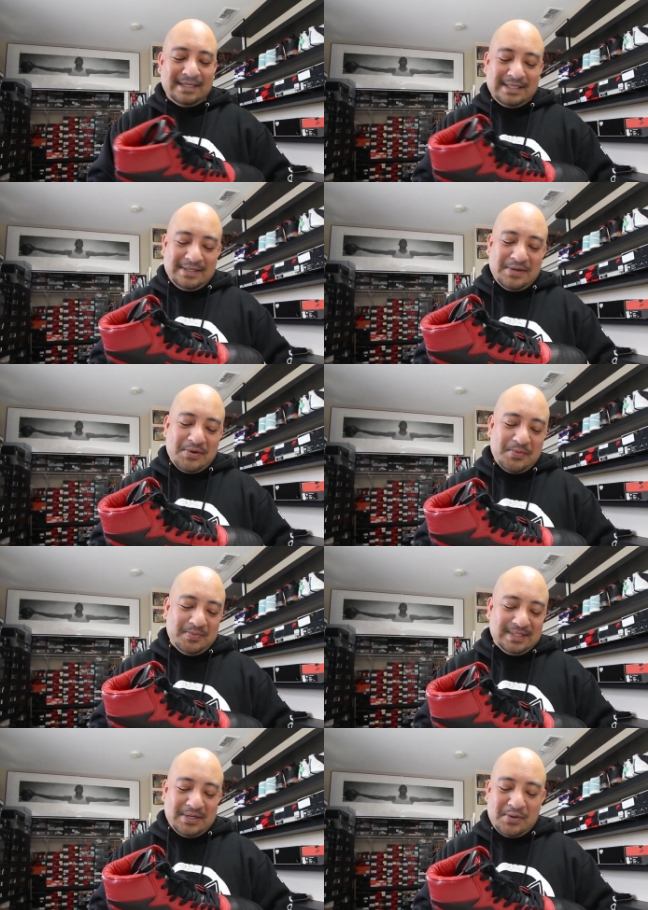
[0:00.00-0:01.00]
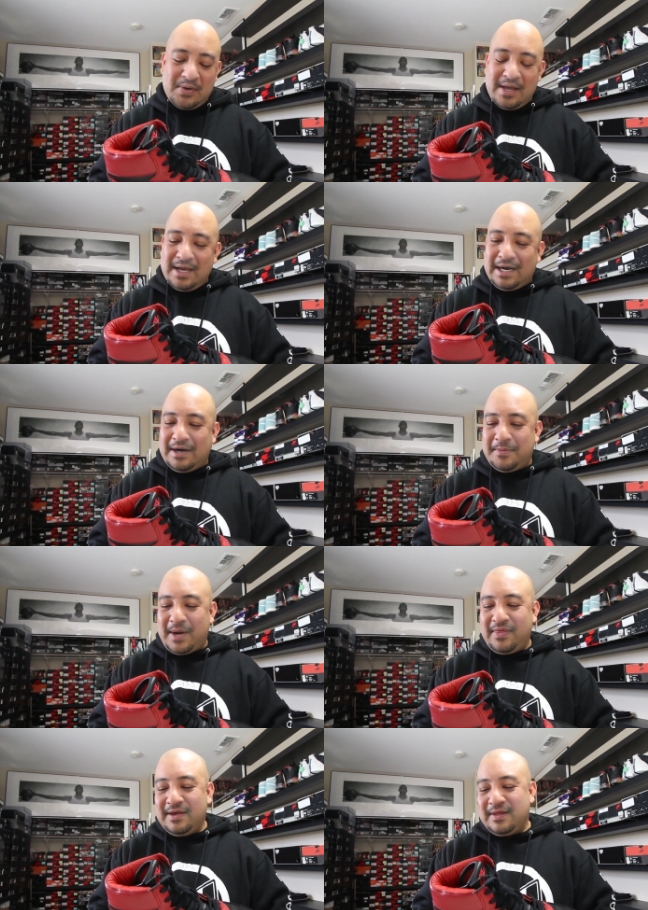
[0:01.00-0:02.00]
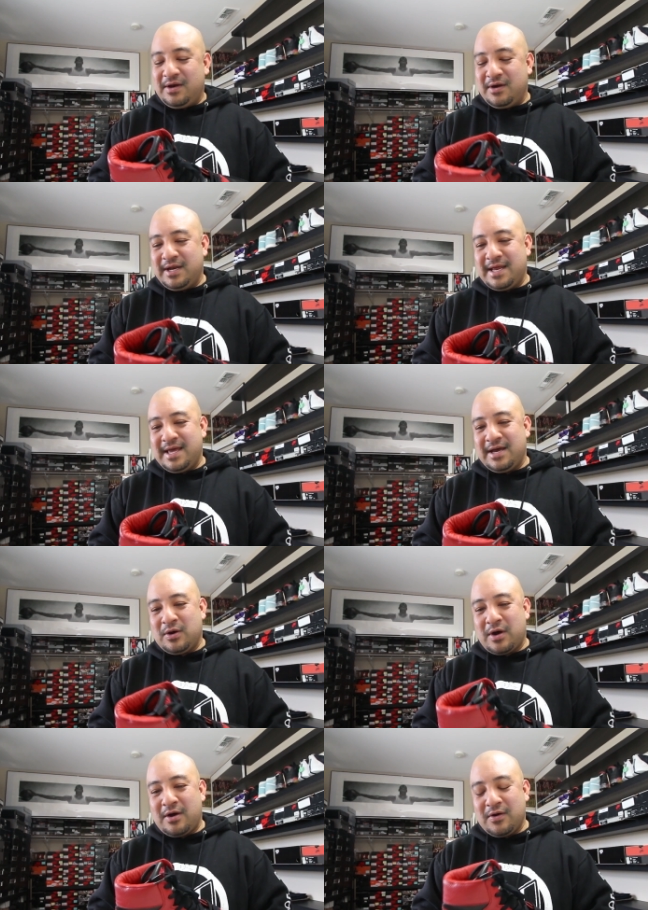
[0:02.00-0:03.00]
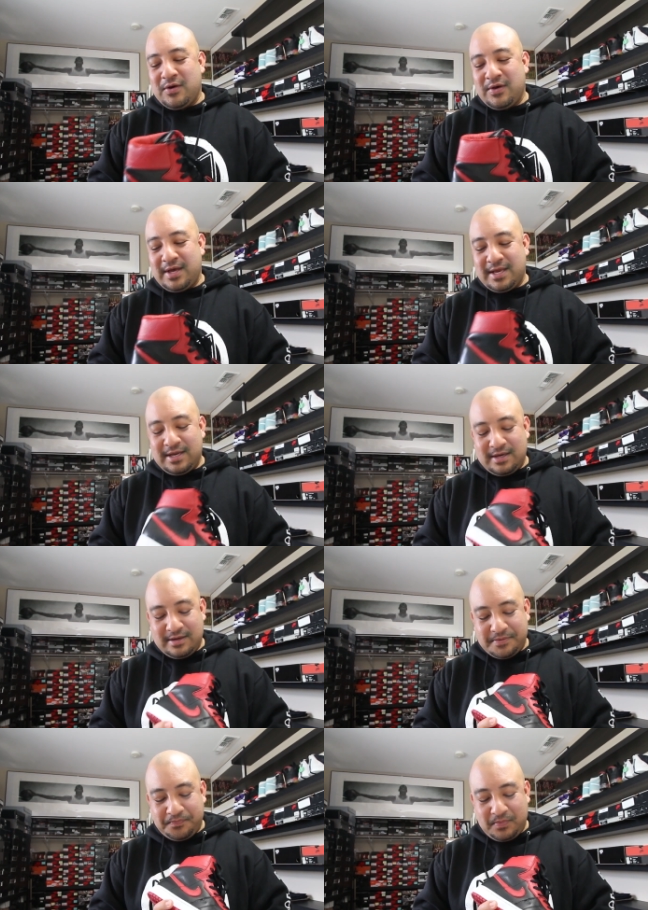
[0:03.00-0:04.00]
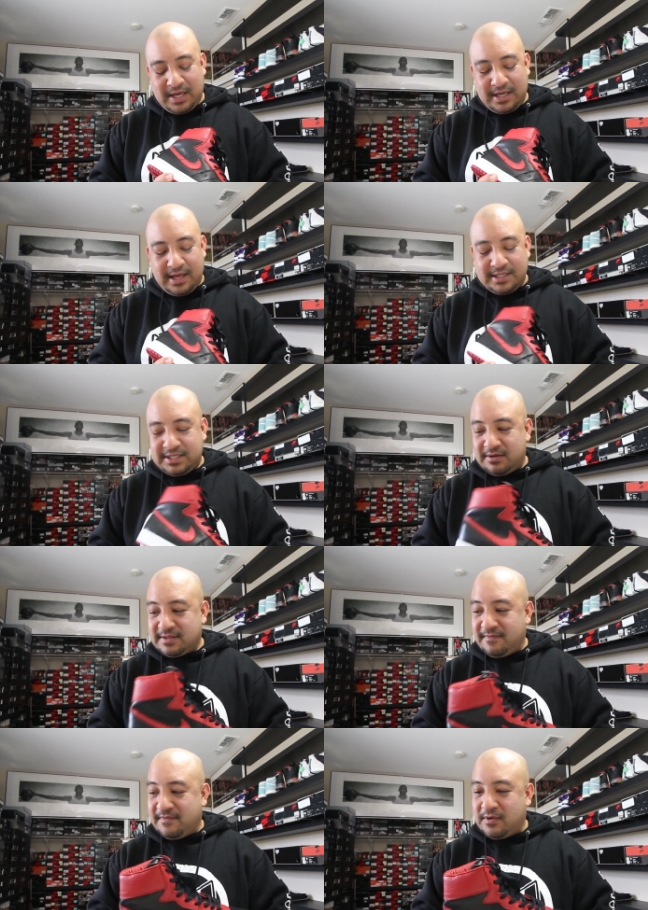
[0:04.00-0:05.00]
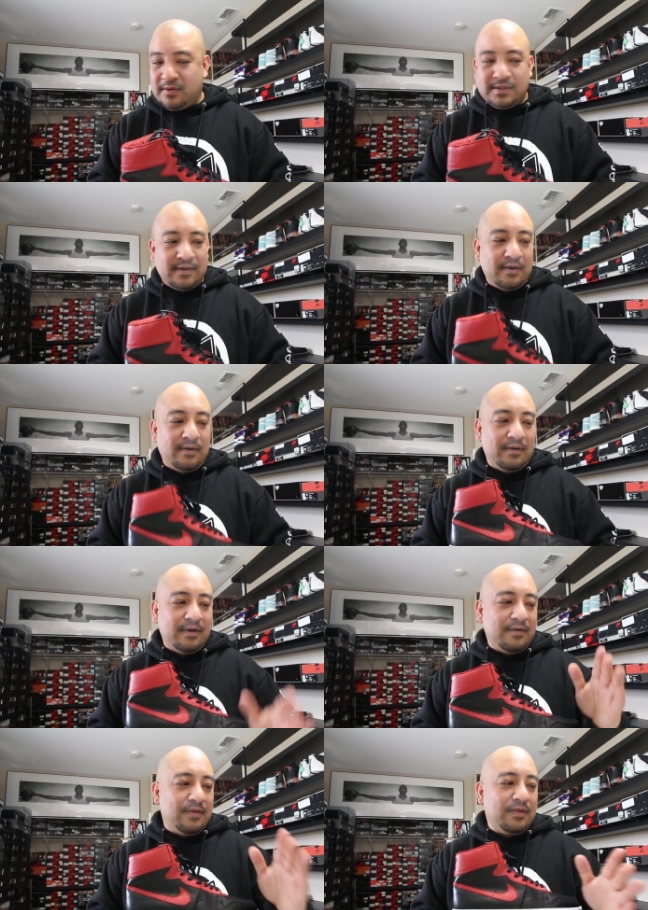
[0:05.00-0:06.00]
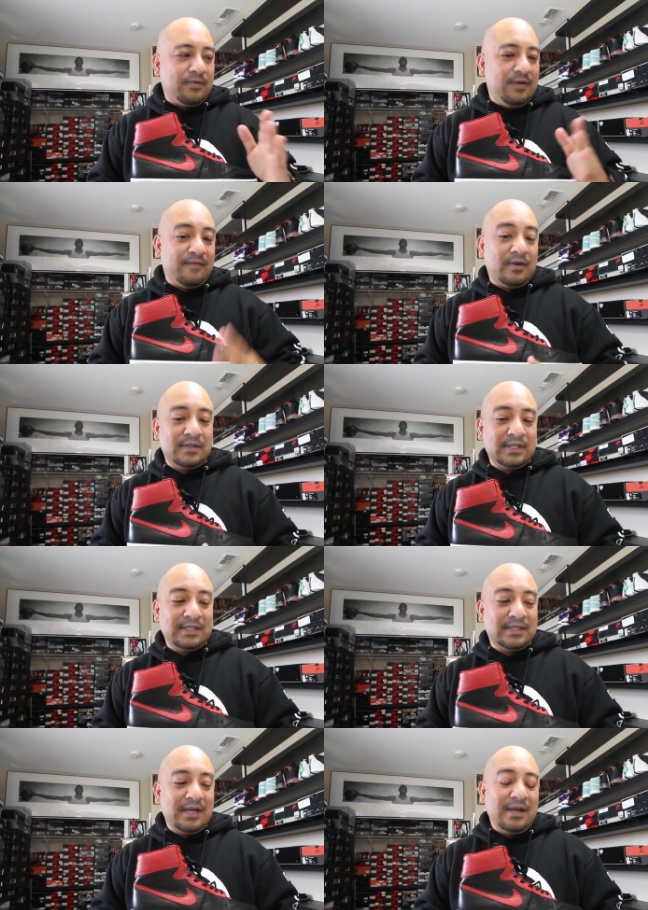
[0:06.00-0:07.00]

This is dope. So, um, I think later today I'll I'll go ahead and um and, and share some photos of the of the three versions.